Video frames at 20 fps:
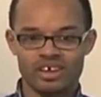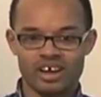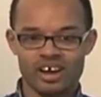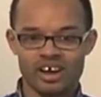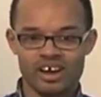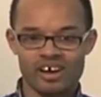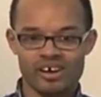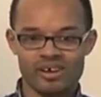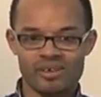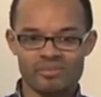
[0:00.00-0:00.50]

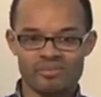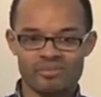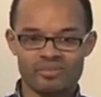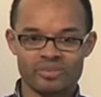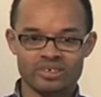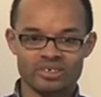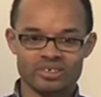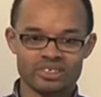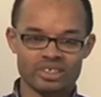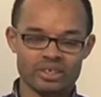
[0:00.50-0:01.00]

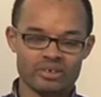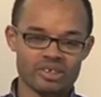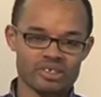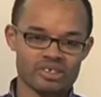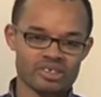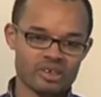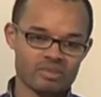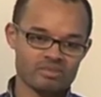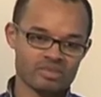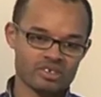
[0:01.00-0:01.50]
So in
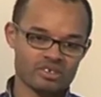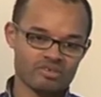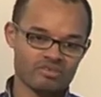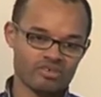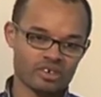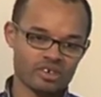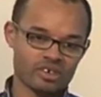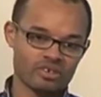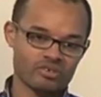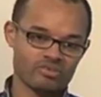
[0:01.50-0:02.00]
terms of
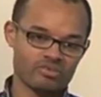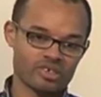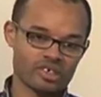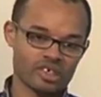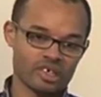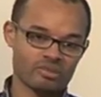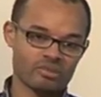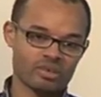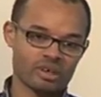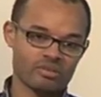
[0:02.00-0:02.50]
who's
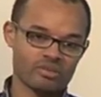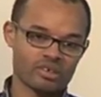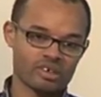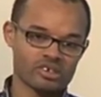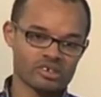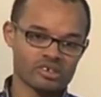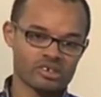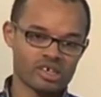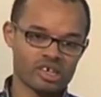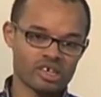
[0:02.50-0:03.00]
seen my
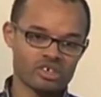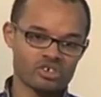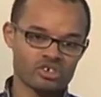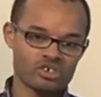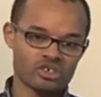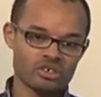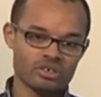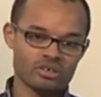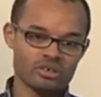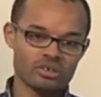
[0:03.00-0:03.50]

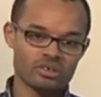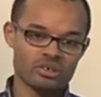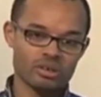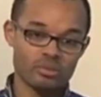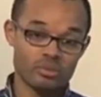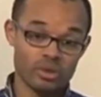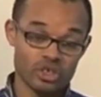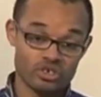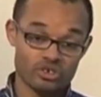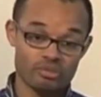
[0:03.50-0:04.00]
presentation,
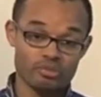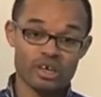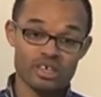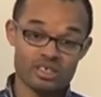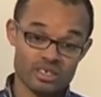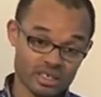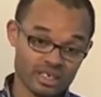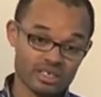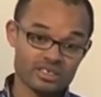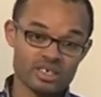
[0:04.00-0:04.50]
which
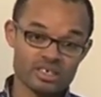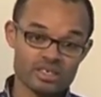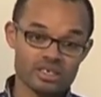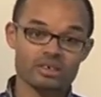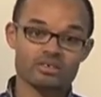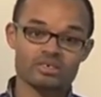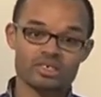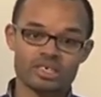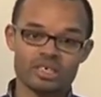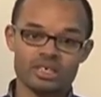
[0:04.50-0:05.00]
basically
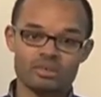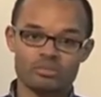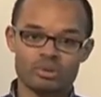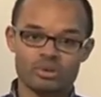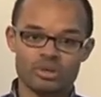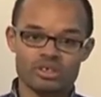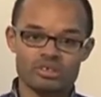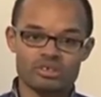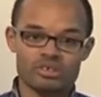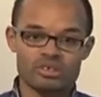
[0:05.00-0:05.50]
details the key
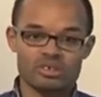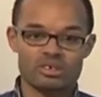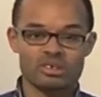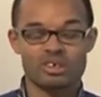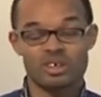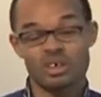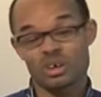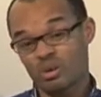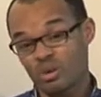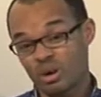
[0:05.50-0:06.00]
points,
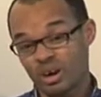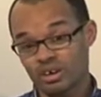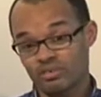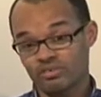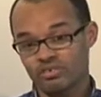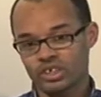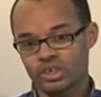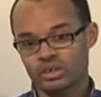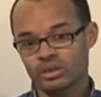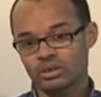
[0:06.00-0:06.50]
quite a
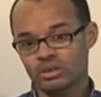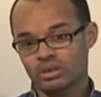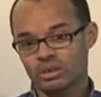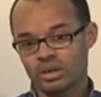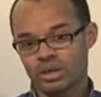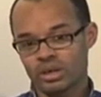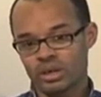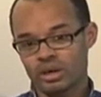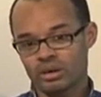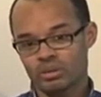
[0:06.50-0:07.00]
few.
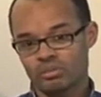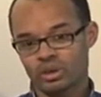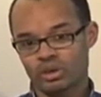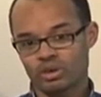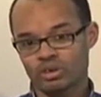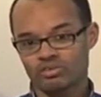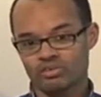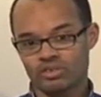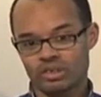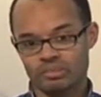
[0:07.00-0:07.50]

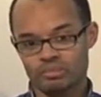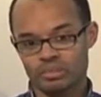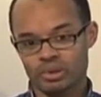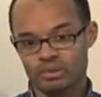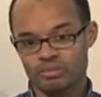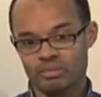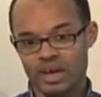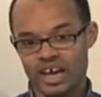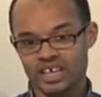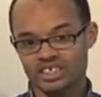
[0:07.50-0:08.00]
But
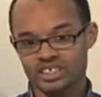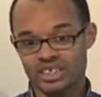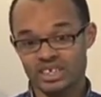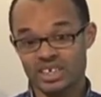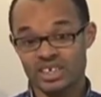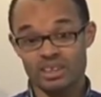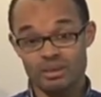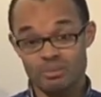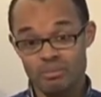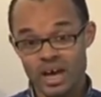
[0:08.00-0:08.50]

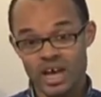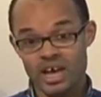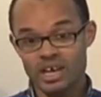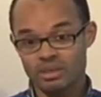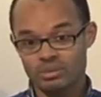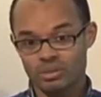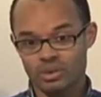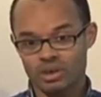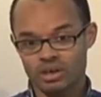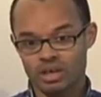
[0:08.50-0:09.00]
actually in the
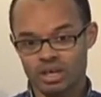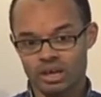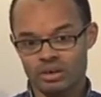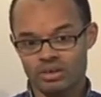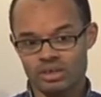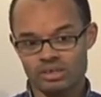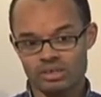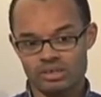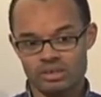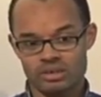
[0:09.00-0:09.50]
main, when I go
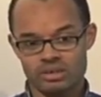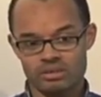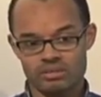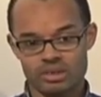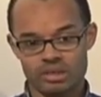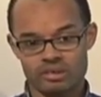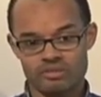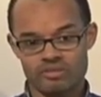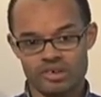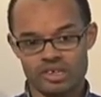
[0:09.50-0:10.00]
into
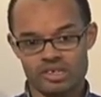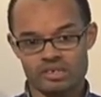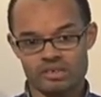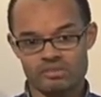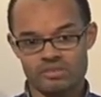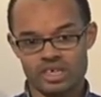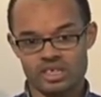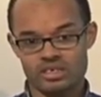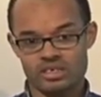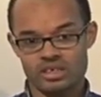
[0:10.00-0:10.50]
an investor
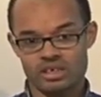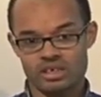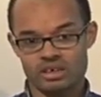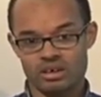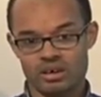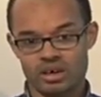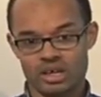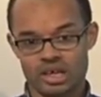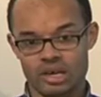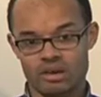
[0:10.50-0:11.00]
meeting,
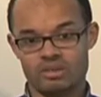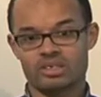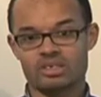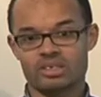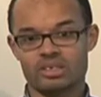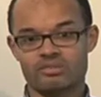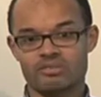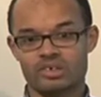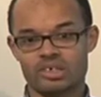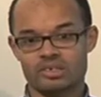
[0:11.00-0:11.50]
I go into
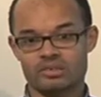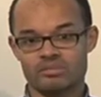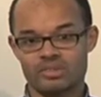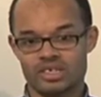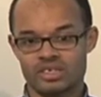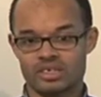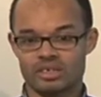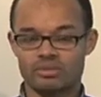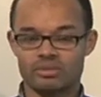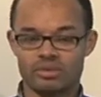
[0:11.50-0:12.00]
the investor
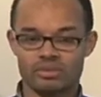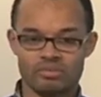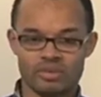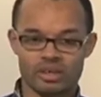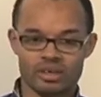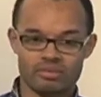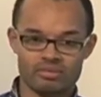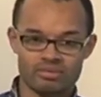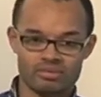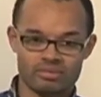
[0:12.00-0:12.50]
meeting with
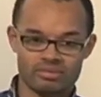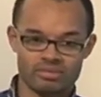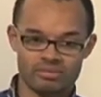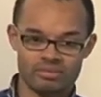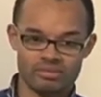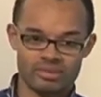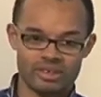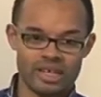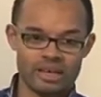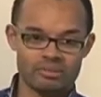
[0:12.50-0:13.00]
my
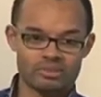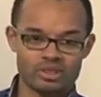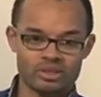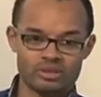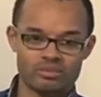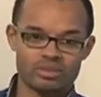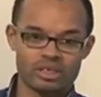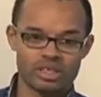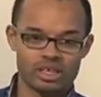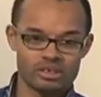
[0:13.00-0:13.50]
laptop
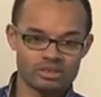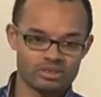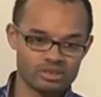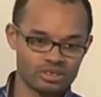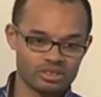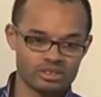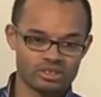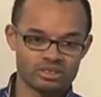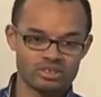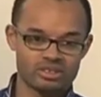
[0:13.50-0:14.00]

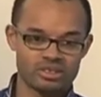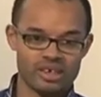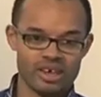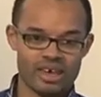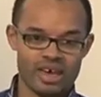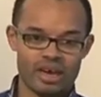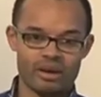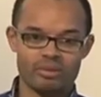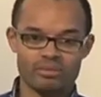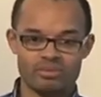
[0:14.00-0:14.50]
closed
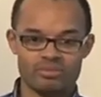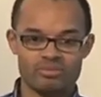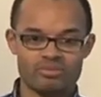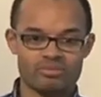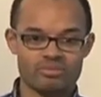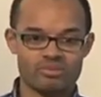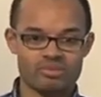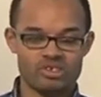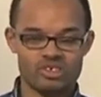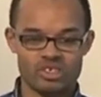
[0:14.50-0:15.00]
and
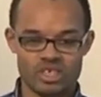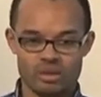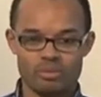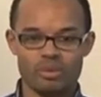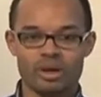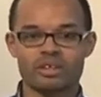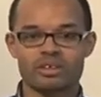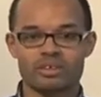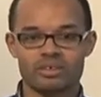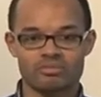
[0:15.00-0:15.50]
see
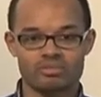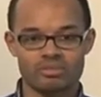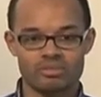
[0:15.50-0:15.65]
where the